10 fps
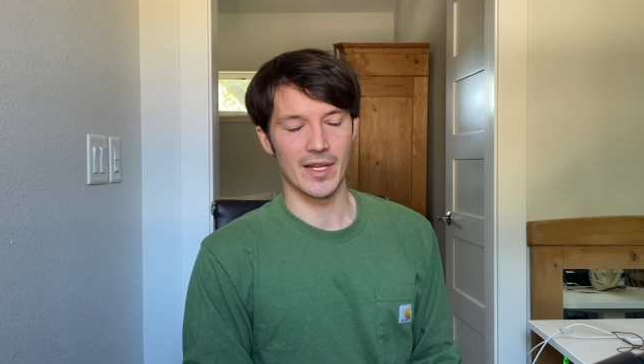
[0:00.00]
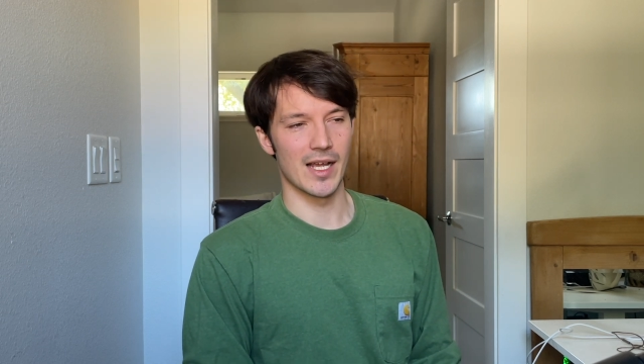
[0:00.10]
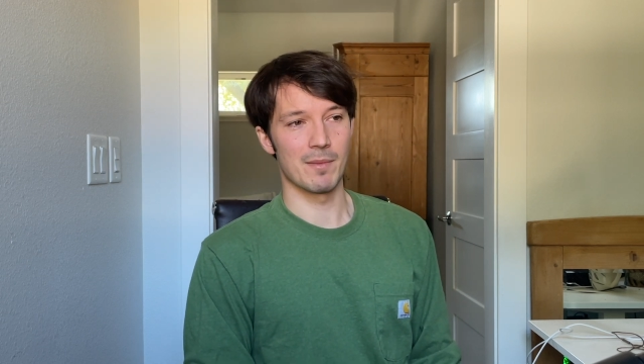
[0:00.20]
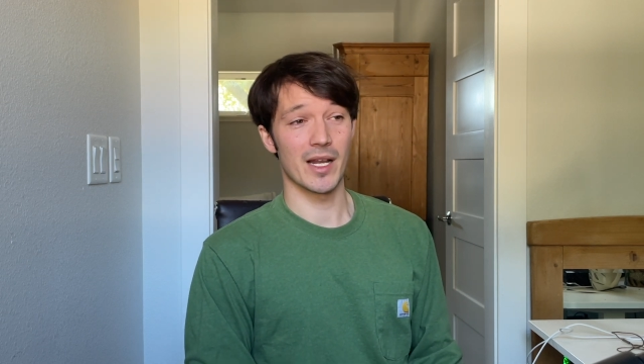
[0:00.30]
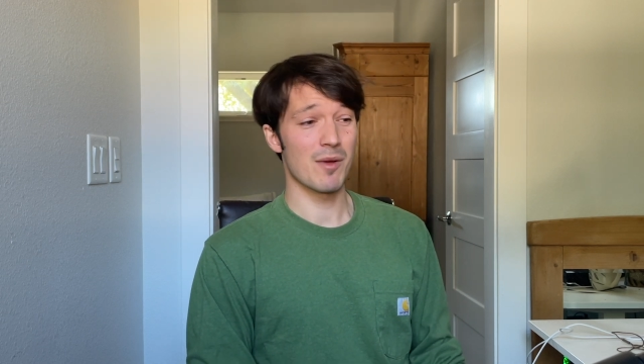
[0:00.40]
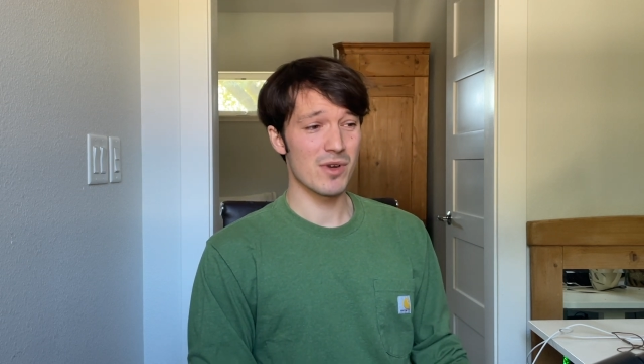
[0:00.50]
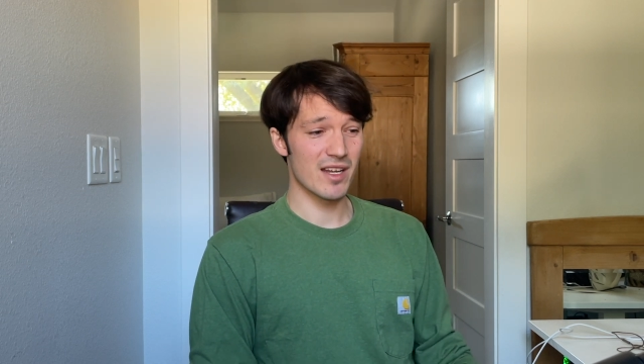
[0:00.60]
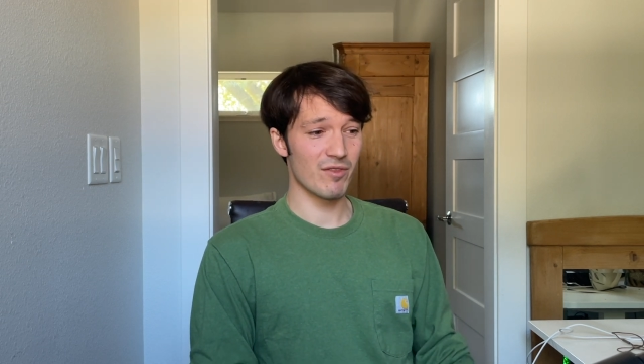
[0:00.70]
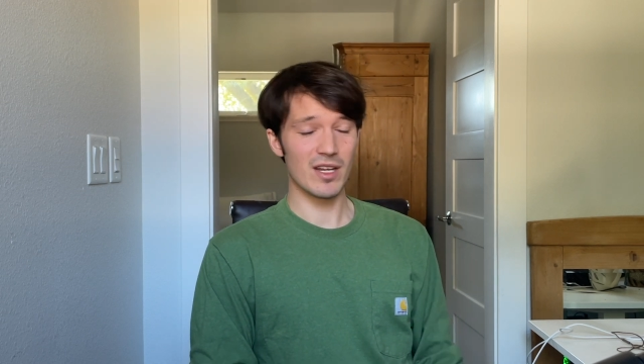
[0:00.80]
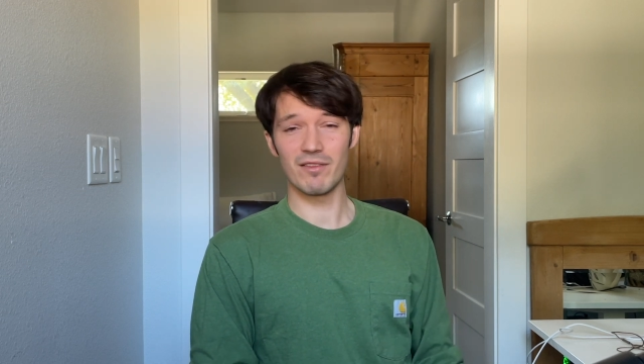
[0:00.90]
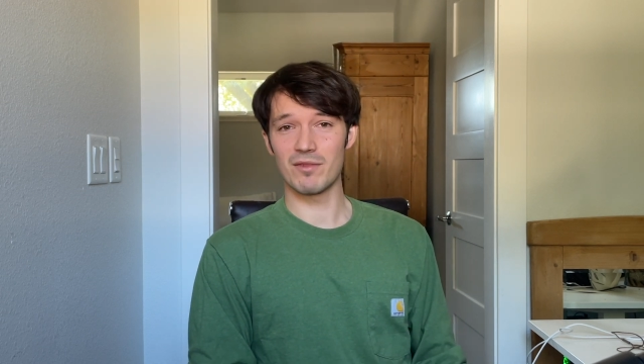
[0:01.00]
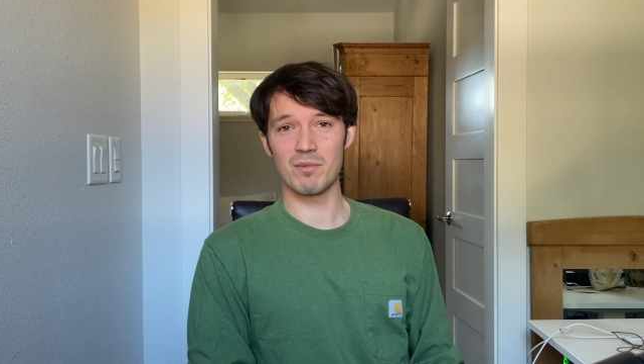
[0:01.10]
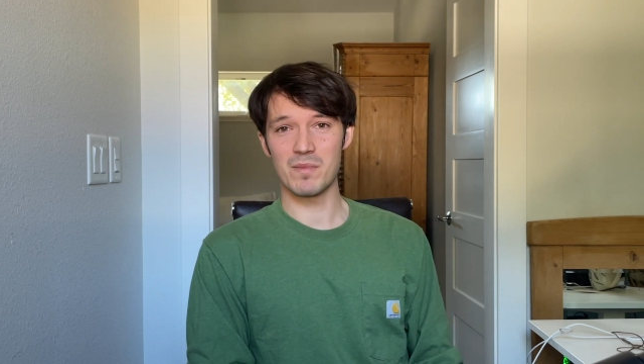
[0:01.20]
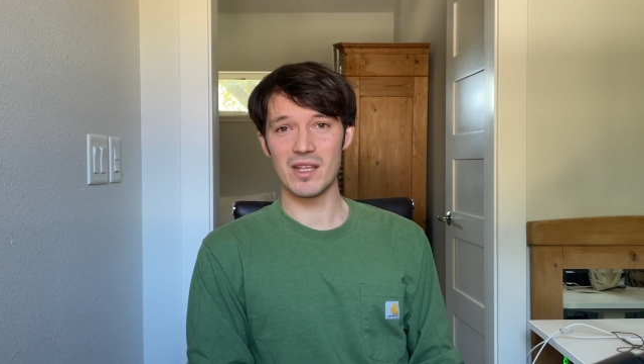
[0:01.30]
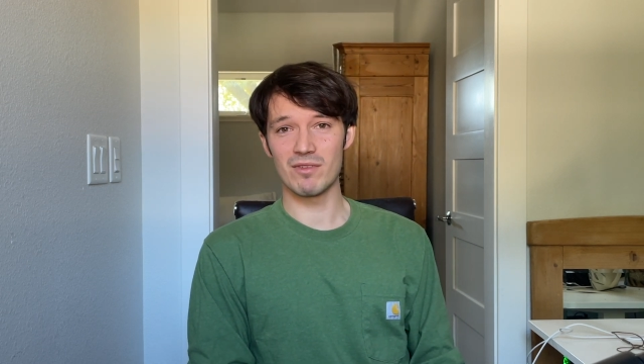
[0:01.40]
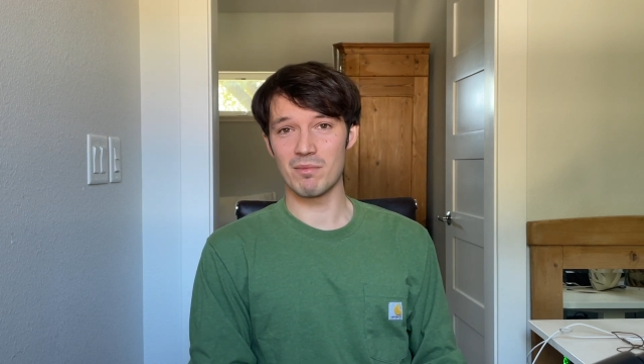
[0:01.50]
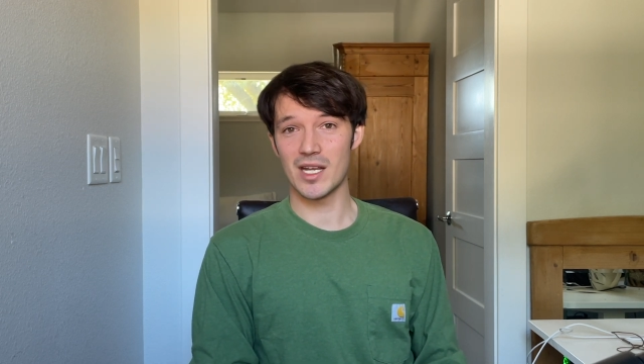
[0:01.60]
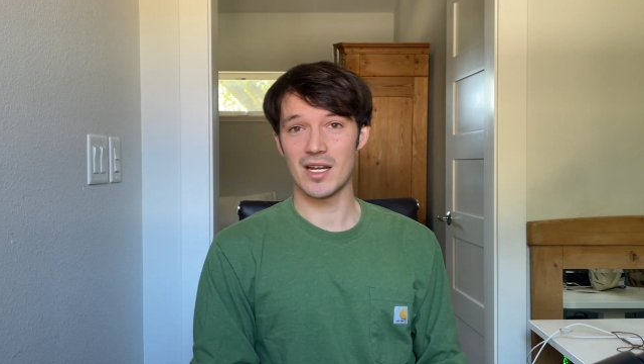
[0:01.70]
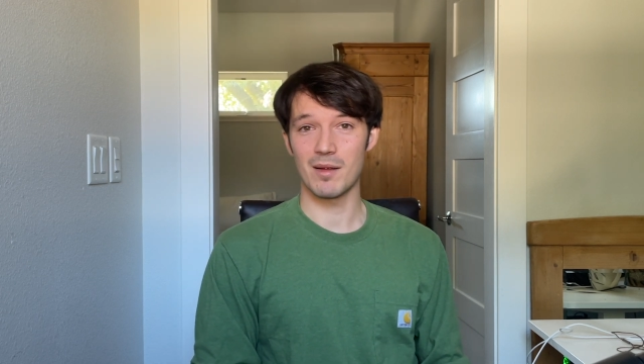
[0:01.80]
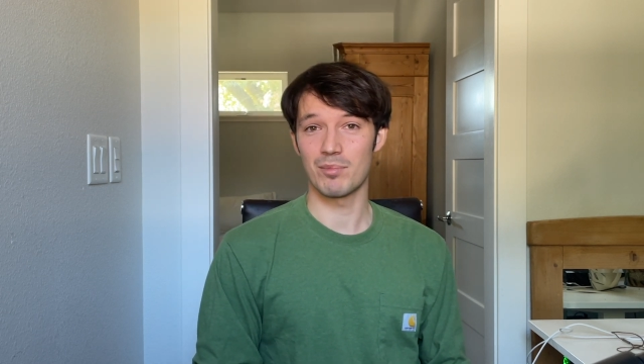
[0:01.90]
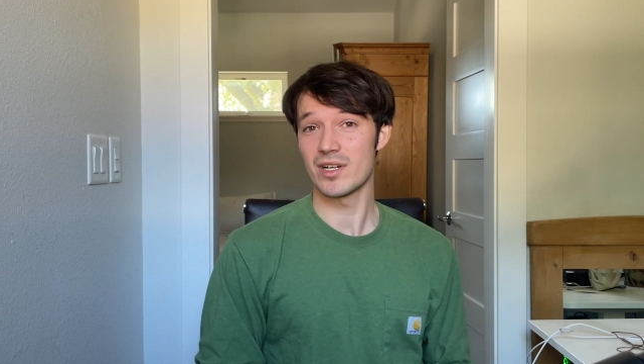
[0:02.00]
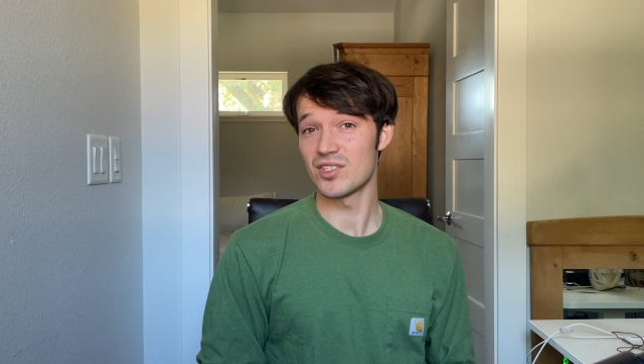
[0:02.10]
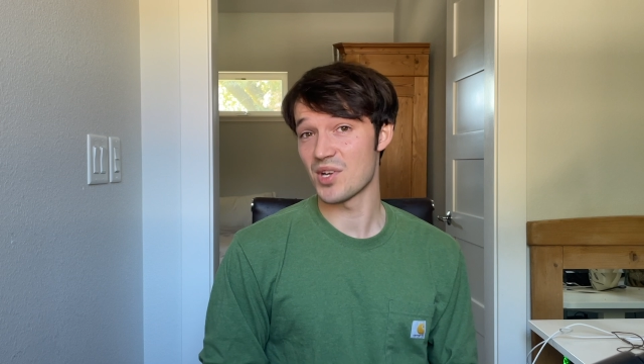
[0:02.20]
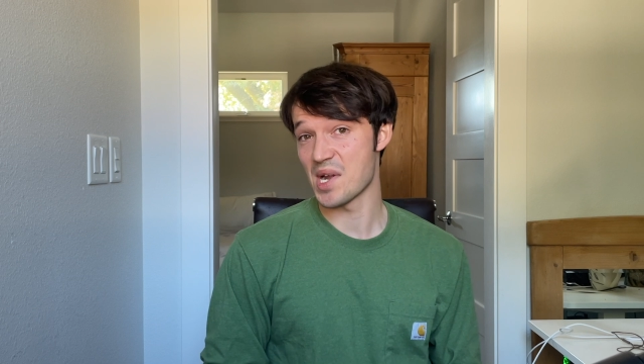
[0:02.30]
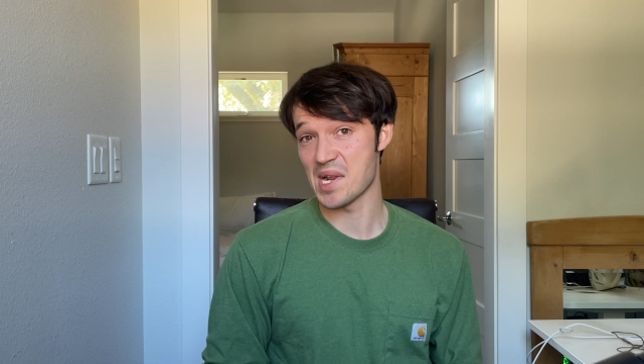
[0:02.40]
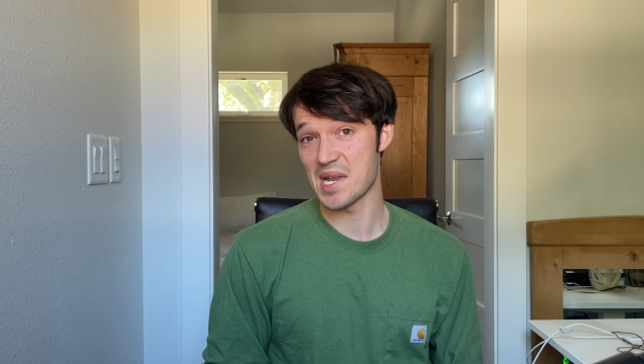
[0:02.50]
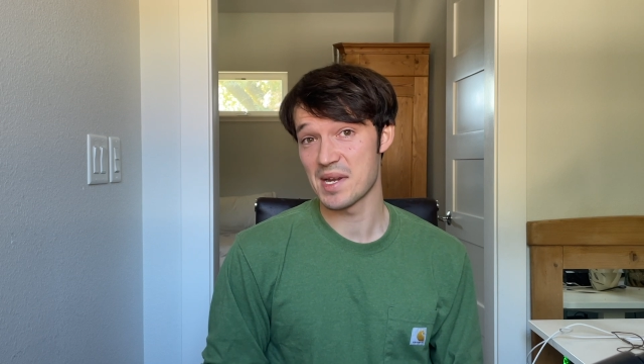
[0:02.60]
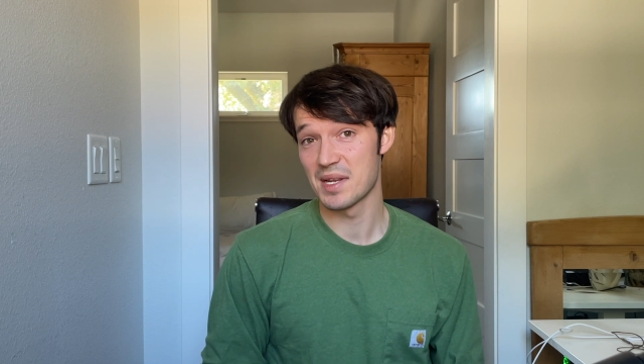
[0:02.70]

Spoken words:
And I wouldn't have even been appreciating it.